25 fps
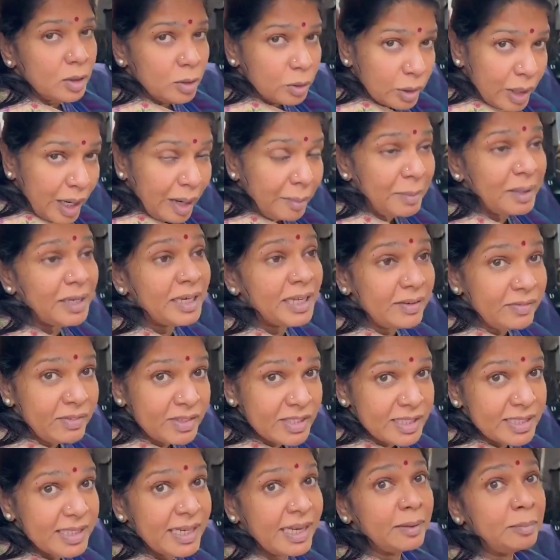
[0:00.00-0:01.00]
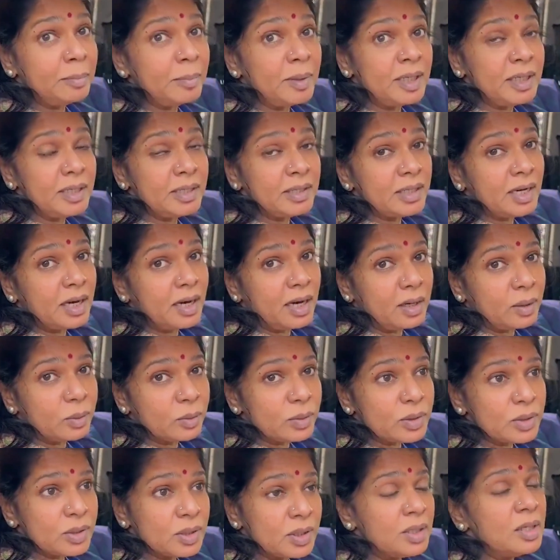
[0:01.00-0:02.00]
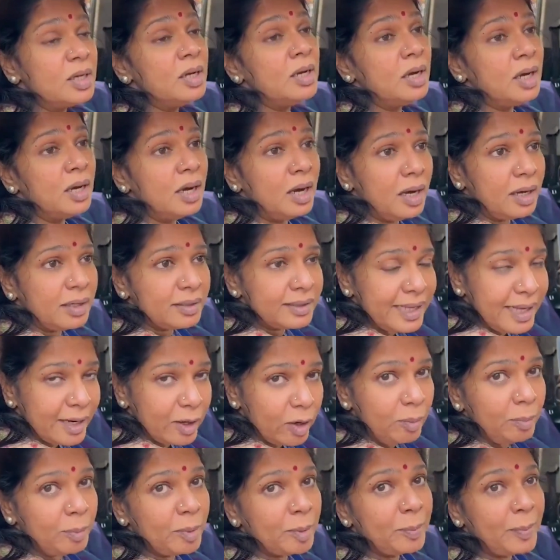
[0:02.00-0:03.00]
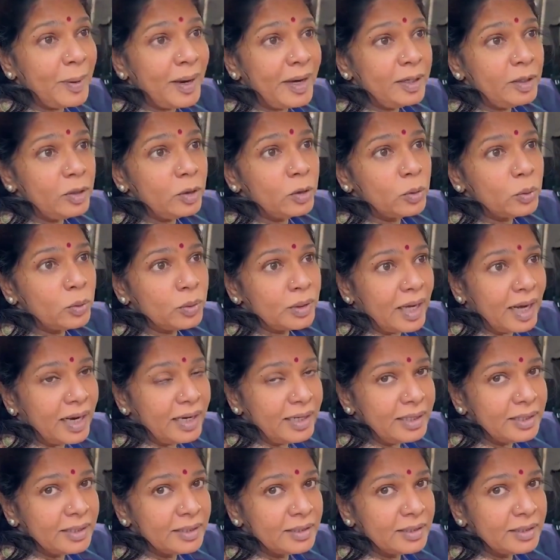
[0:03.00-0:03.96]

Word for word: to come and give a statement in the House, uh, they're not prepared to do that.